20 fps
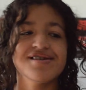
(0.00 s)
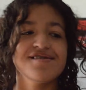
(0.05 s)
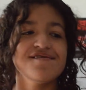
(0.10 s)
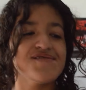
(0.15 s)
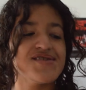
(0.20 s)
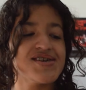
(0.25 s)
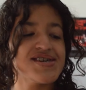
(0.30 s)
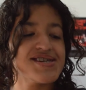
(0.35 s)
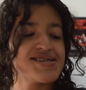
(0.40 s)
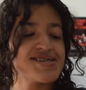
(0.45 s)

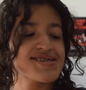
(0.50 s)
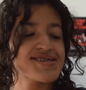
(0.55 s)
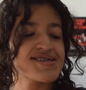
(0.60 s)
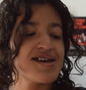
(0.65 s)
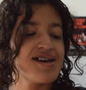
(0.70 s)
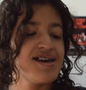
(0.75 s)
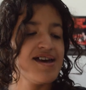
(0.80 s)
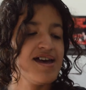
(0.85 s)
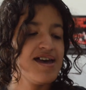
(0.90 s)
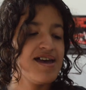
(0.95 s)
of this,
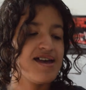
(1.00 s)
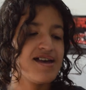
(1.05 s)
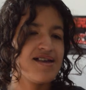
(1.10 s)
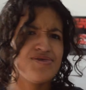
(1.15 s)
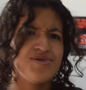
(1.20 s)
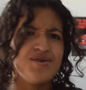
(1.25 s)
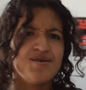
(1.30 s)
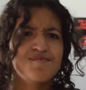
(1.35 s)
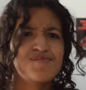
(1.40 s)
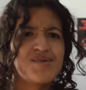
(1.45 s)

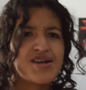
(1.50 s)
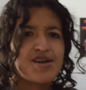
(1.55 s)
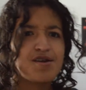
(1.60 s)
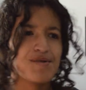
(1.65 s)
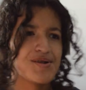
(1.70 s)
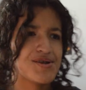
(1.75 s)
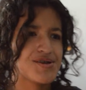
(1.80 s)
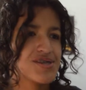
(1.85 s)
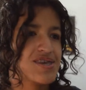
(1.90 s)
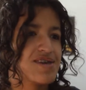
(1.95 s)
and then like
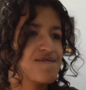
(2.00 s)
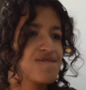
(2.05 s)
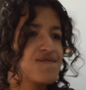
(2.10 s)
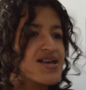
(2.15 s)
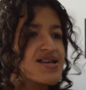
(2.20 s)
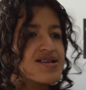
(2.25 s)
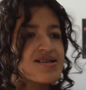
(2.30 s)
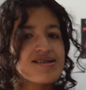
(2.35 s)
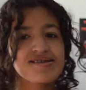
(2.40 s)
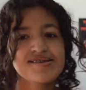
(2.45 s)
going to the
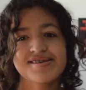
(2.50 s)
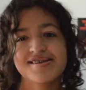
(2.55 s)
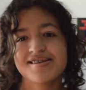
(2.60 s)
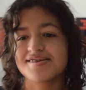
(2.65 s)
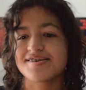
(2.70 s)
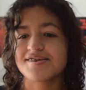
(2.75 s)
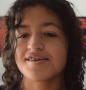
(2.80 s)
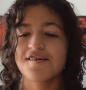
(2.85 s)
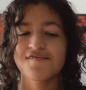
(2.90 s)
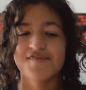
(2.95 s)
events
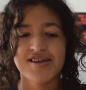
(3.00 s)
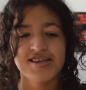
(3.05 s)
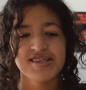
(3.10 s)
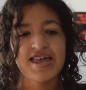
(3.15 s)
and stuff like